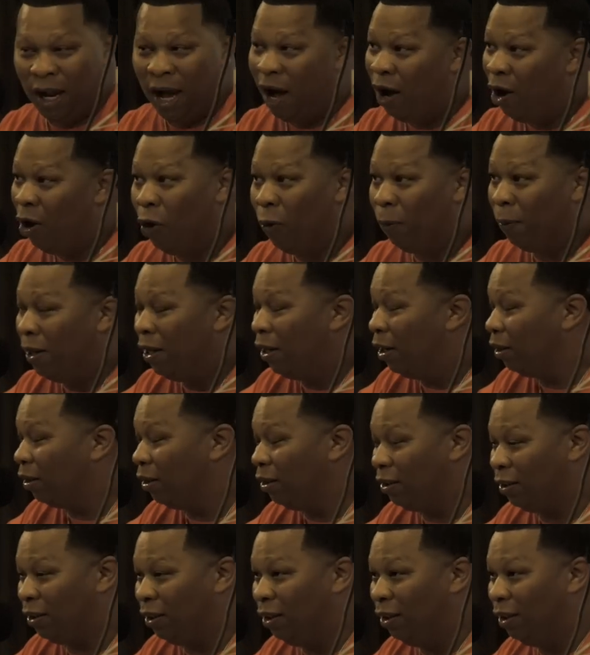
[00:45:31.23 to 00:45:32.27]
and I hope he
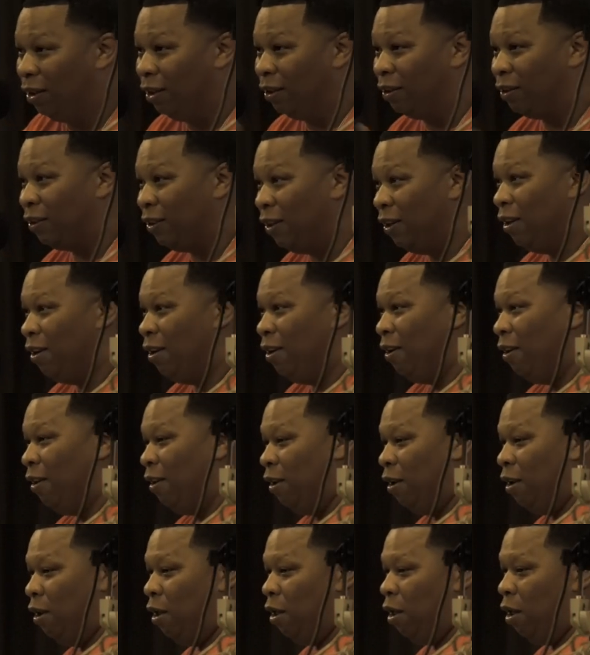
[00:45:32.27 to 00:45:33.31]
get to see this.
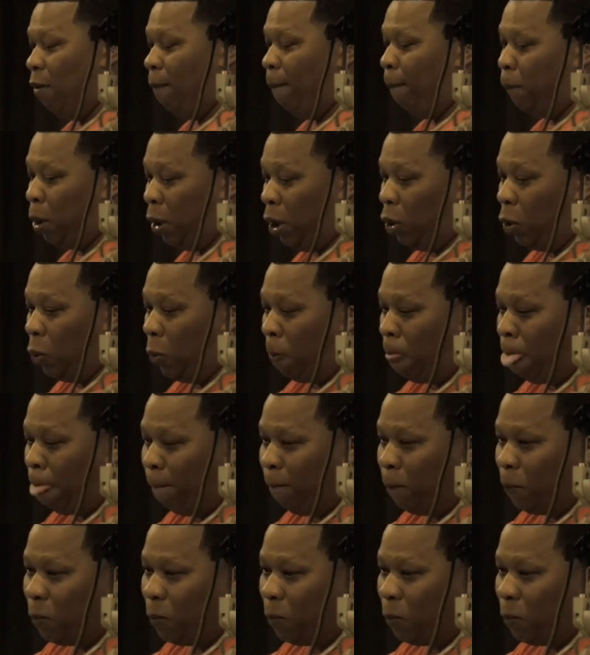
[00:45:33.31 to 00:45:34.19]
Bro,